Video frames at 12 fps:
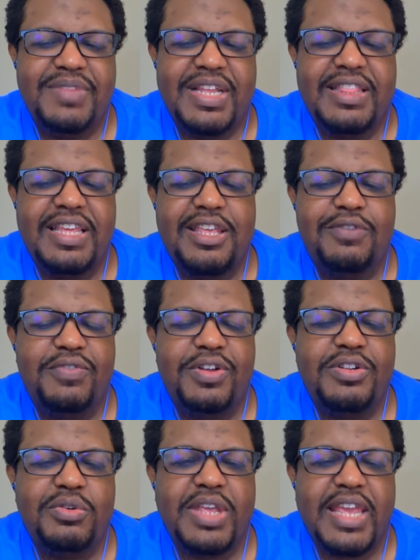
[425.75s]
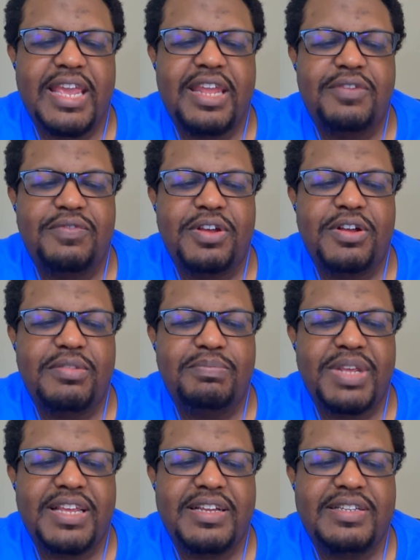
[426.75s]
I think you felt okay, NFL,
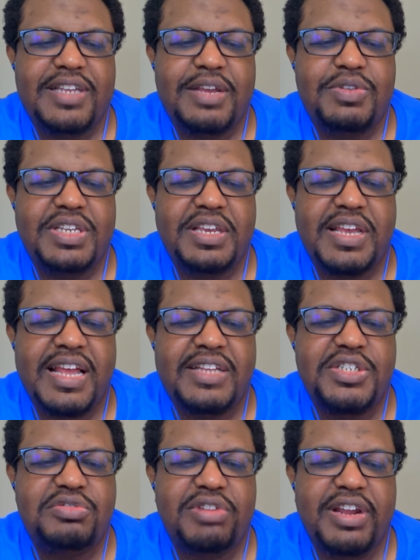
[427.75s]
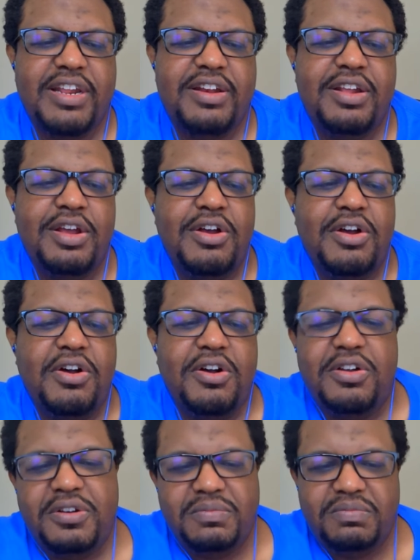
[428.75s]
because it was concentrated
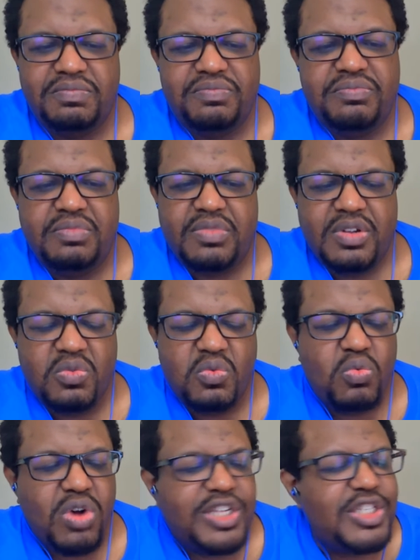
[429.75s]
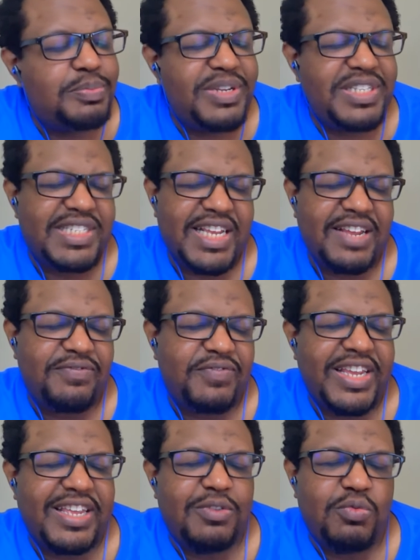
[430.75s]
on one
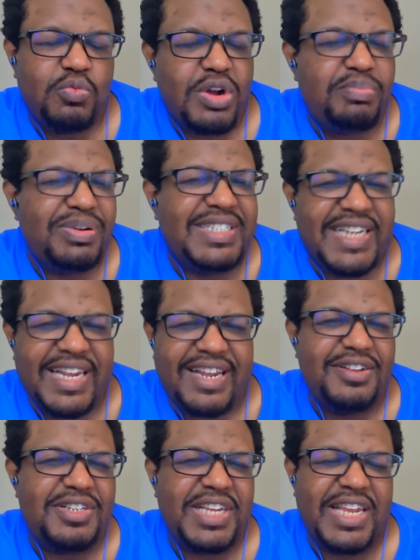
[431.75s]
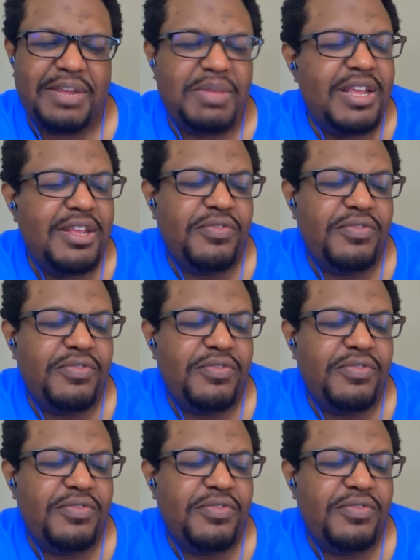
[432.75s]
specific and one particular team.